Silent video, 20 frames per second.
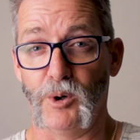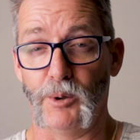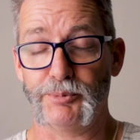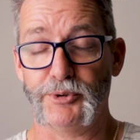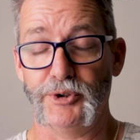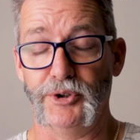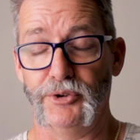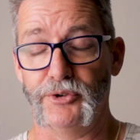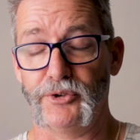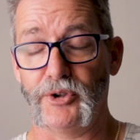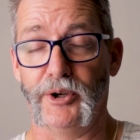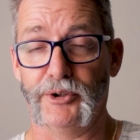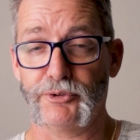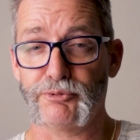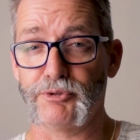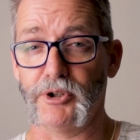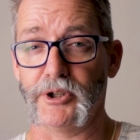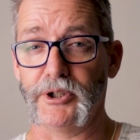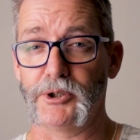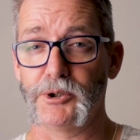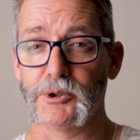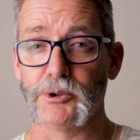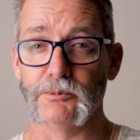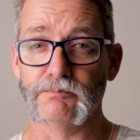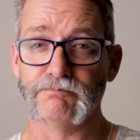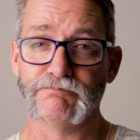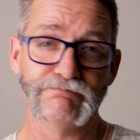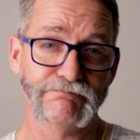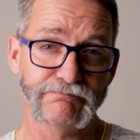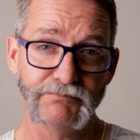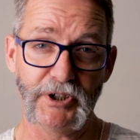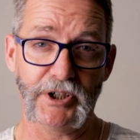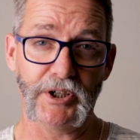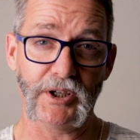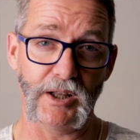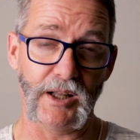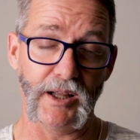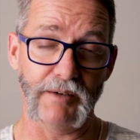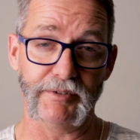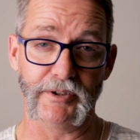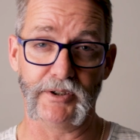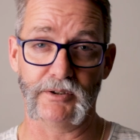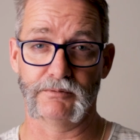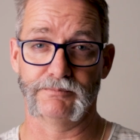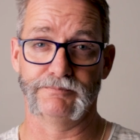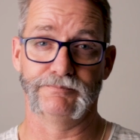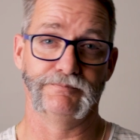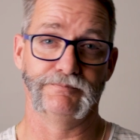options. So it's really cool. You're gonna love it.